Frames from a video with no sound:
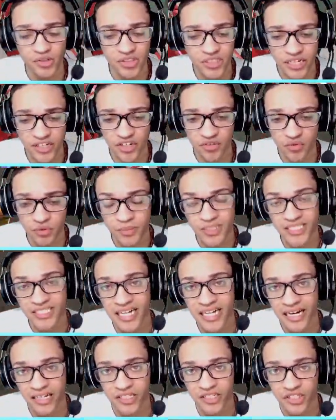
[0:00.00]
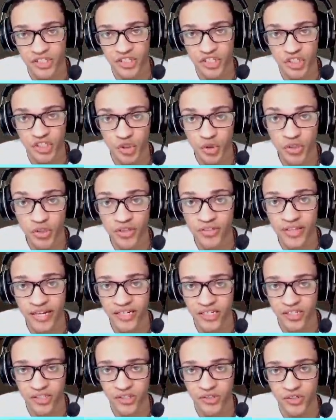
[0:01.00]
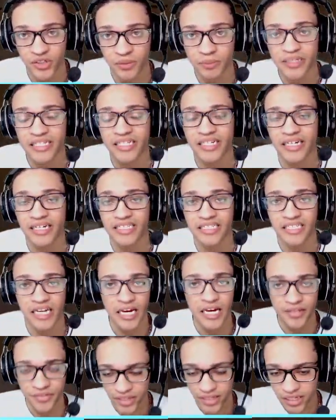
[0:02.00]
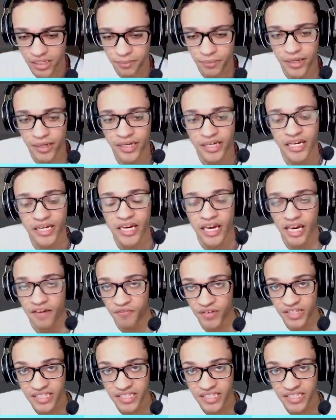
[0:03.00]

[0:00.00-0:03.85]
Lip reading: that your Roomba is not clearing, you can then clear it. Because think about it, if it